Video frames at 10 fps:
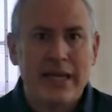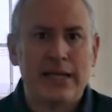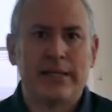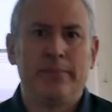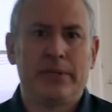that
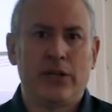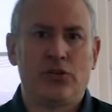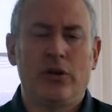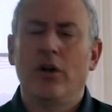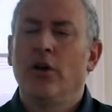
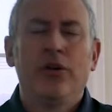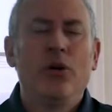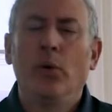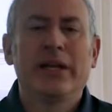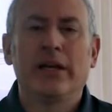temptation. No
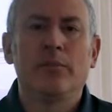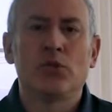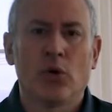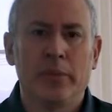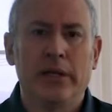one can
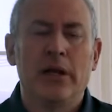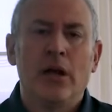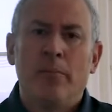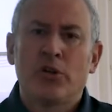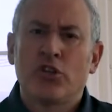absorb it,
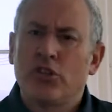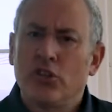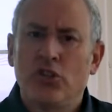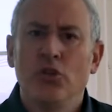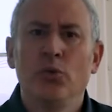but just the
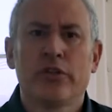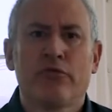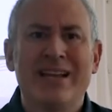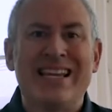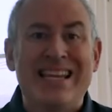two or
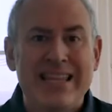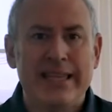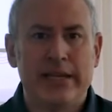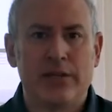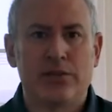three key
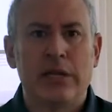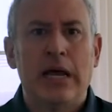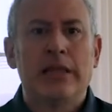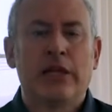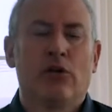things
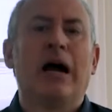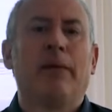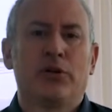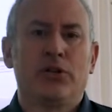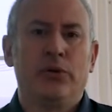that are
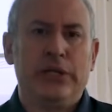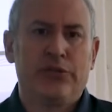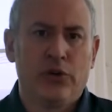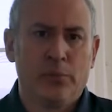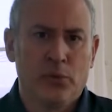opportunities
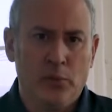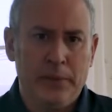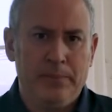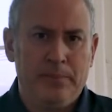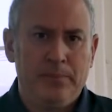for improvement.
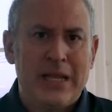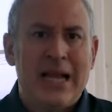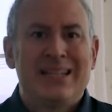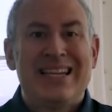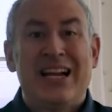
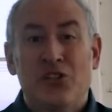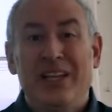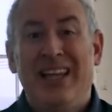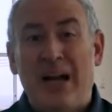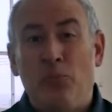It's actually a
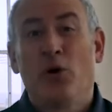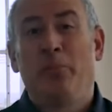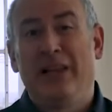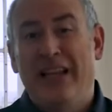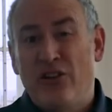lot more
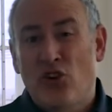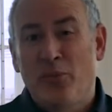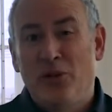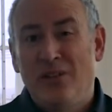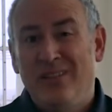
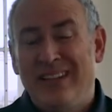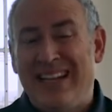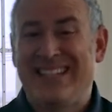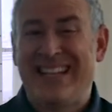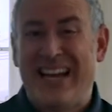pleasurable and
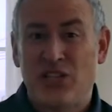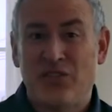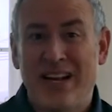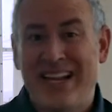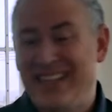
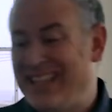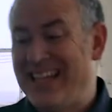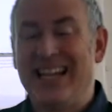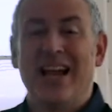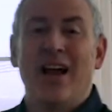satisfying than
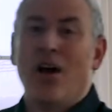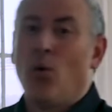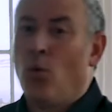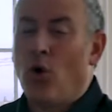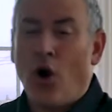that
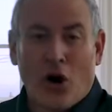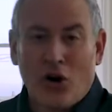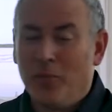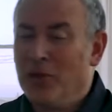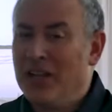horrible